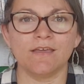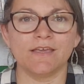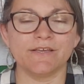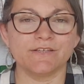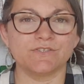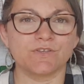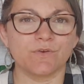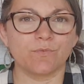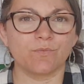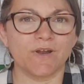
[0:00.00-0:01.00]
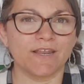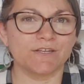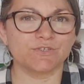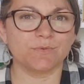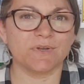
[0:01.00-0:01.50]
his writing
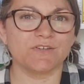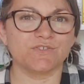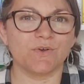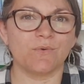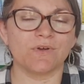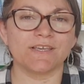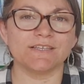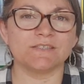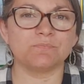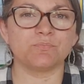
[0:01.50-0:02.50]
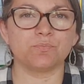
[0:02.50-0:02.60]
instrument. So he's,